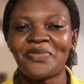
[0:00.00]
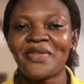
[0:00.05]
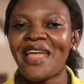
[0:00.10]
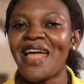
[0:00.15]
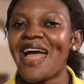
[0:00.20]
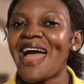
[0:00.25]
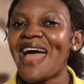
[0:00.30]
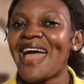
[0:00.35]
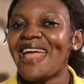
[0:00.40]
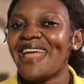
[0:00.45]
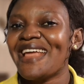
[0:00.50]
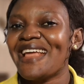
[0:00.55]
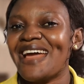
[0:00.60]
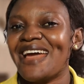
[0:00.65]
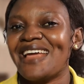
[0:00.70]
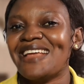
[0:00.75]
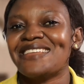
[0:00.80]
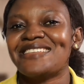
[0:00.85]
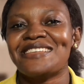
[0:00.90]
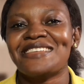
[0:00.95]
Hi
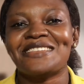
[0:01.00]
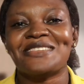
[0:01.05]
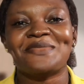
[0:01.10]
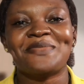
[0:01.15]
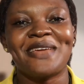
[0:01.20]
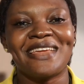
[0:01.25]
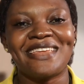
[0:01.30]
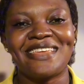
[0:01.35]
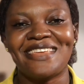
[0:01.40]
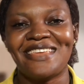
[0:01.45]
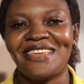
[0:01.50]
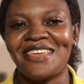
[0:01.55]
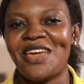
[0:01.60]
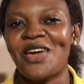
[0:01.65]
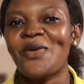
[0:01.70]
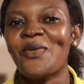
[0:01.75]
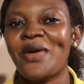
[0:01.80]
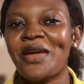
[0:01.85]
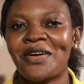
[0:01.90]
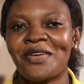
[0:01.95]
guys, it's Becky
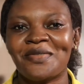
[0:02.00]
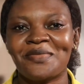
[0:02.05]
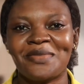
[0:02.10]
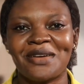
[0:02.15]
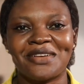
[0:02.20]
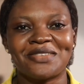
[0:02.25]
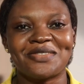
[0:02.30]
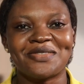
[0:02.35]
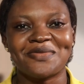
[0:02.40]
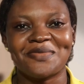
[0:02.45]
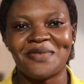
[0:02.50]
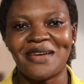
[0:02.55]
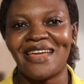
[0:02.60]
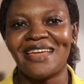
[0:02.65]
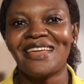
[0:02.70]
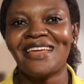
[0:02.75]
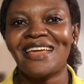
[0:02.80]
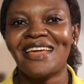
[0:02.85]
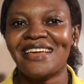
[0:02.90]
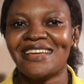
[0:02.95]
here. Welcome back to
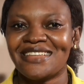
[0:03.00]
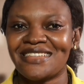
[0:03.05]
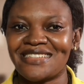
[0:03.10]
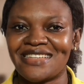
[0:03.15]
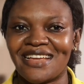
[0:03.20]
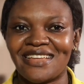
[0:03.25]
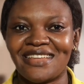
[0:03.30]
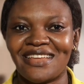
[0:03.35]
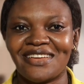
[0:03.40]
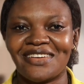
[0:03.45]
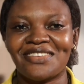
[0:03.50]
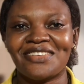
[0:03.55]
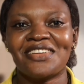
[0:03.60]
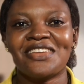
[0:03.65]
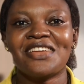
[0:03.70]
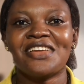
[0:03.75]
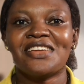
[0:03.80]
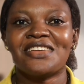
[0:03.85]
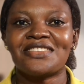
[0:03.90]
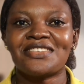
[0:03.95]
my channel.
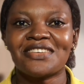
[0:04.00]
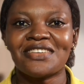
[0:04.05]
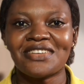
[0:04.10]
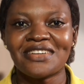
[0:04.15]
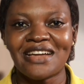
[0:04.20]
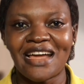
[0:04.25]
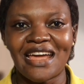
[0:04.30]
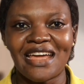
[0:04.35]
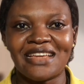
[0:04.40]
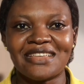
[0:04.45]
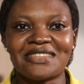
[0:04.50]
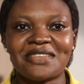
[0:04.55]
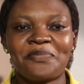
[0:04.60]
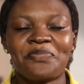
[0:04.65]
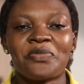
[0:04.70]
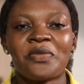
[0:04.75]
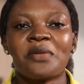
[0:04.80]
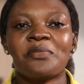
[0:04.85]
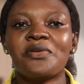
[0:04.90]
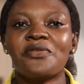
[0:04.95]
So guys,
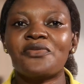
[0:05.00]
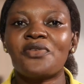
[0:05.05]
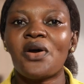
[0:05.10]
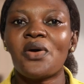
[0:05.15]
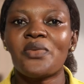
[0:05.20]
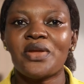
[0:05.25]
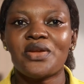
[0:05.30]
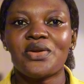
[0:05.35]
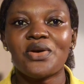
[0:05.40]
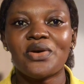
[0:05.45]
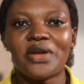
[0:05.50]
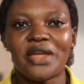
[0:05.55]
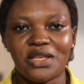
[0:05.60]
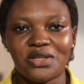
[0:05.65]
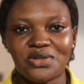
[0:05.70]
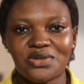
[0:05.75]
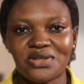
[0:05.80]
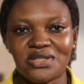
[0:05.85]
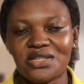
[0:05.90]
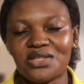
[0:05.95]
before we go
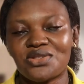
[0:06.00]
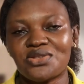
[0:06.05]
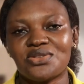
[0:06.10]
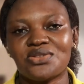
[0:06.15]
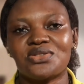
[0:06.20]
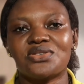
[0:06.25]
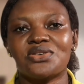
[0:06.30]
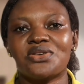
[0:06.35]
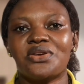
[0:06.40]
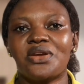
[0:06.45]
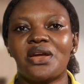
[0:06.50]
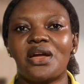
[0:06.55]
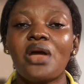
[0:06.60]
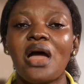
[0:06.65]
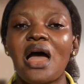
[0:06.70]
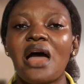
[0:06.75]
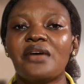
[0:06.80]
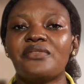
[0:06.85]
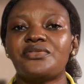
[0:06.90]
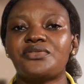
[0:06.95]
into this tutorial, you
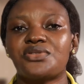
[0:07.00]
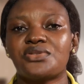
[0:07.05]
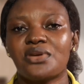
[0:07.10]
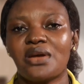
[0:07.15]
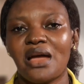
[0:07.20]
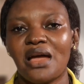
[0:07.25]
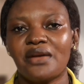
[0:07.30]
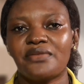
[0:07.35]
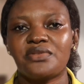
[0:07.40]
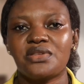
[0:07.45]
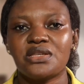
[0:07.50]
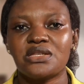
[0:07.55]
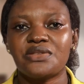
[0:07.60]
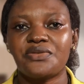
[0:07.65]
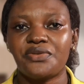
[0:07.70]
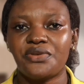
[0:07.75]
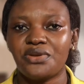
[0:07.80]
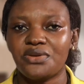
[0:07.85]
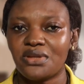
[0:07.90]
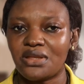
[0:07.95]
have to have these
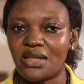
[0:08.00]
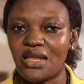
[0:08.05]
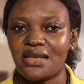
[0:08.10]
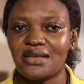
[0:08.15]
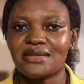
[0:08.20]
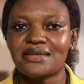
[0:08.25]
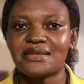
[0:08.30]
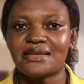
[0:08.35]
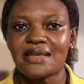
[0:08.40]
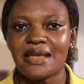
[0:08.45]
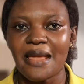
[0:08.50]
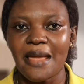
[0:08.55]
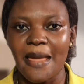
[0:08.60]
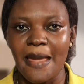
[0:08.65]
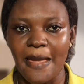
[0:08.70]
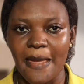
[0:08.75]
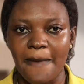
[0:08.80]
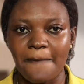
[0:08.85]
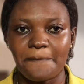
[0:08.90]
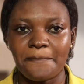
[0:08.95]
few things
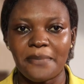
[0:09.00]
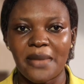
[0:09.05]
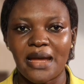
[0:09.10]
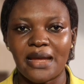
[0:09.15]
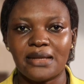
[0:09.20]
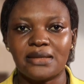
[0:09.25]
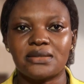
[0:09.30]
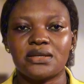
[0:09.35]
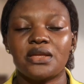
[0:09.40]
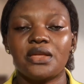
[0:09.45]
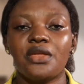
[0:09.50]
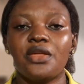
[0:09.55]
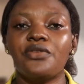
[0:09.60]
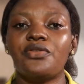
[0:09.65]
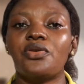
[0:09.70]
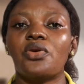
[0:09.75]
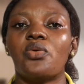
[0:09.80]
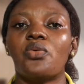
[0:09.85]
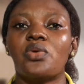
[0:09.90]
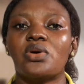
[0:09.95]
in mind
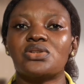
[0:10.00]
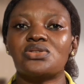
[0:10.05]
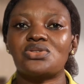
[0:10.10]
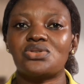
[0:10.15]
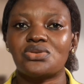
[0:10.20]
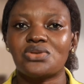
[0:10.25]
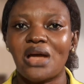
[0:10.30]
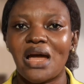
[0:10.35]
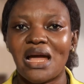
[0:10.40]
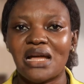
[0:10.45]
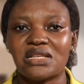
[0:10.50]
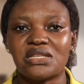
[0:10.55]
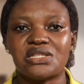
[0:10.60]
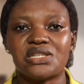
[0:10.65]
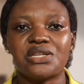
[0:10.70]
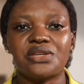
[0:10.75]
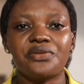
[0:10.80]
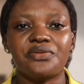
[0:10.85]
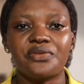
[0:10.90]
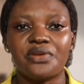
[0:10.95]
if you want to
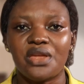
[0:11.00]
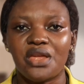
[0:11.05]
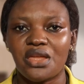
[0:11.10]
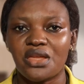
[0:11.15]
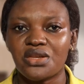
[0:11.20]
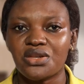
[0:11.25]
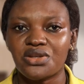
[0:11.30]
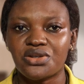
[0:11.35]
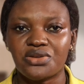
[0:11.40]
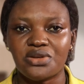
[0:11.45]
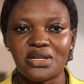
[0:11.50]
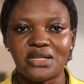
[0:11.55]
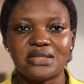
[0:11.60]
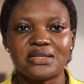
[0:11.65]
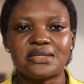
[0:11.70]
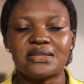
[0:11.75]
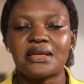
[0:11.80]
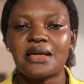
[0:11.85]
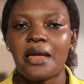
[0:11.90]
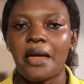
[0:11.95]
achieve a
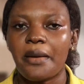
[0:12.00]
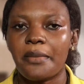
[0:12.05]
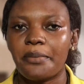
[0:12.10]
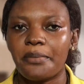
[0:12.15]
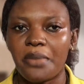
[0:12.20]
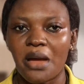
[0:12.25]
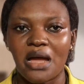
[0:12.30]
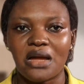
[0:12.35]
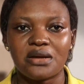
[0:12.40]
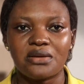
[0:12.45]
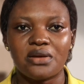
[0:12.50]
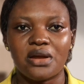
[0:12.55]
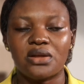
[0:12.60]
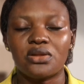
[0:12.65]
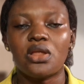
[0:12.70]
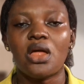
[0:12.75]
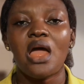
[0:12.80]
great background.